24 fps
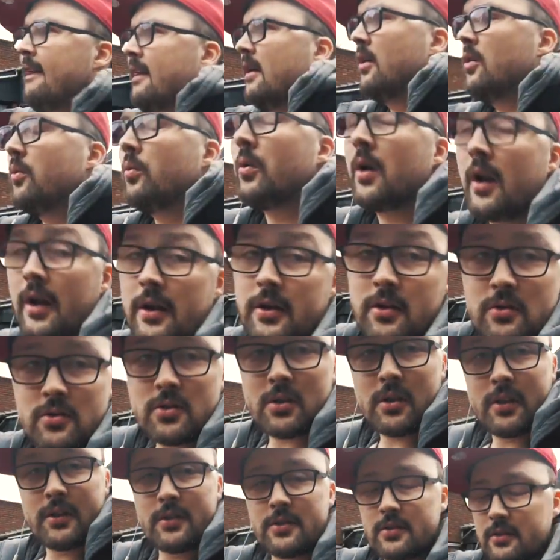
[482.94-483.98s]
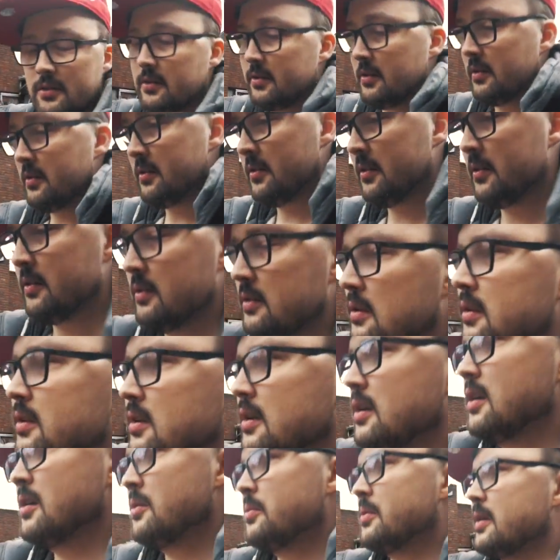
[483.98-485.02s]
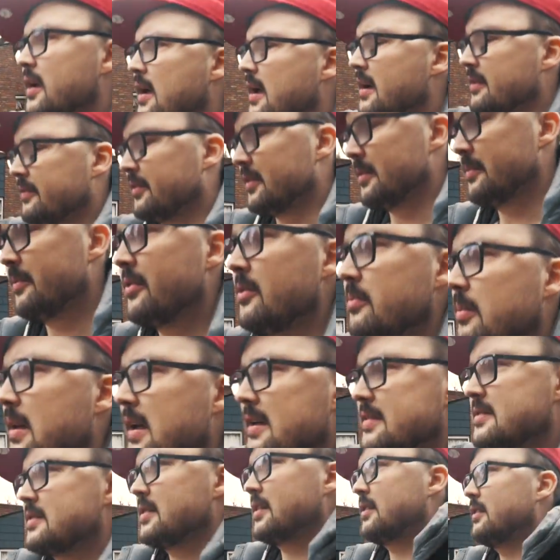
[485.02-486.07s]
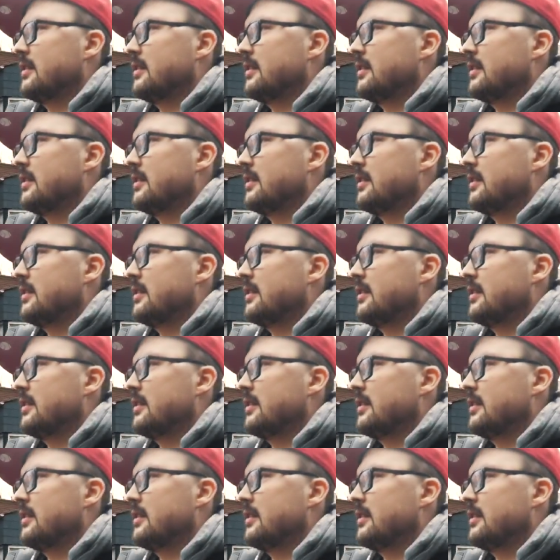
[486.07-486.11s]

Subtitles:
or what I usually do when I have lymphoblastic